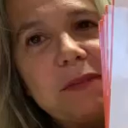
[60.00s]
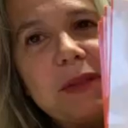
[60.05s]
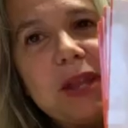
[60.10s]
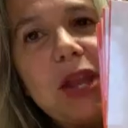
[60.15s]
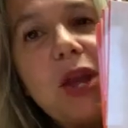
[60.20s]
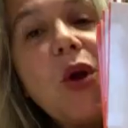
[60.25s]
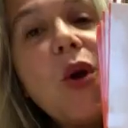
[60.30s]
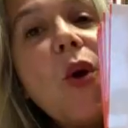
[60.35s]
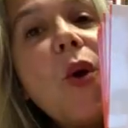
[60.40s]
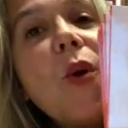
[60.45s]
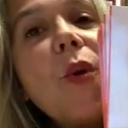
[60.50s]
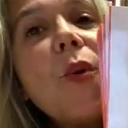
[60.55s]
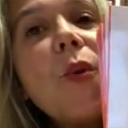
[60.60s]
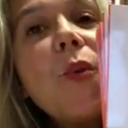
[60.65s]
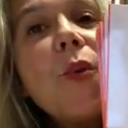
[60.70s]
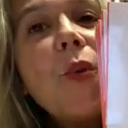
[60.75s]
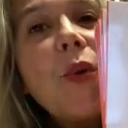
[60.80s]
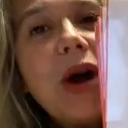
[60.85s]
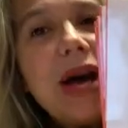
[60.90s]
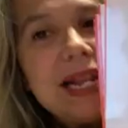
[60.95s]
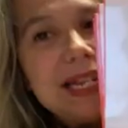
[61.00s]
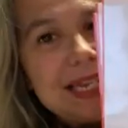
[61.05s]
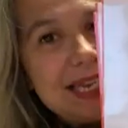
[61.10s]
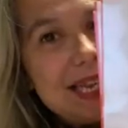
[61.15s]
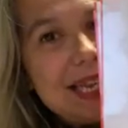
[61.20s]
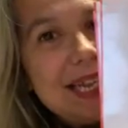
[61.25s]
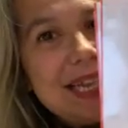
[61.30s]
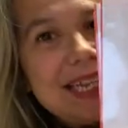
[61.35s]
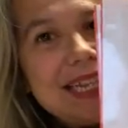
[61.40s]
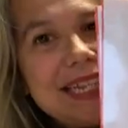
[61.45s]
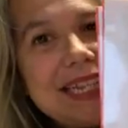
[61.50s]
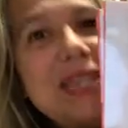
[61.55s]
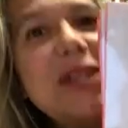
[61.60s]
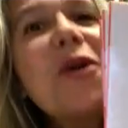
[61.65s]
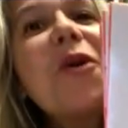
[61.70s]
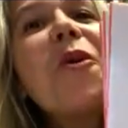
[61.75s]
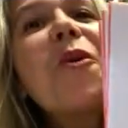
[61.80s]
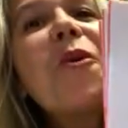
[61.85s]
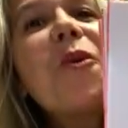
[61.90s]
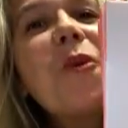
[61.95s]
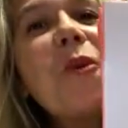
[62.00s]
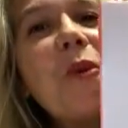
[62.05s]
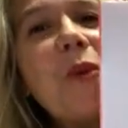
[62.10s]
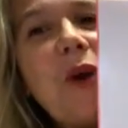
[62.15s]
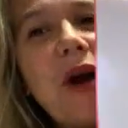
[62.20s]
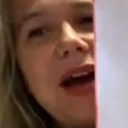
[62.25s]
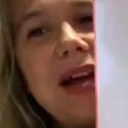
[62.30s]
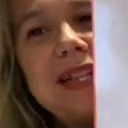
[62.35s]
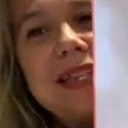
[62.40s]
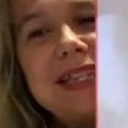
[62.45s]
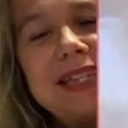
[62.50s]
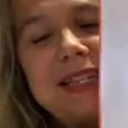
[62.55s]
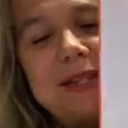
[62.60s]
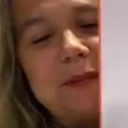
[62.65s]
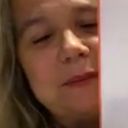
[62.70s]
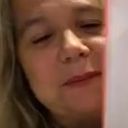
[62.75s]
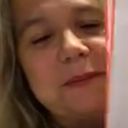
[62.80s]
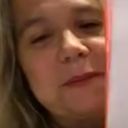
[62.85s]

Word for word: me. What is what.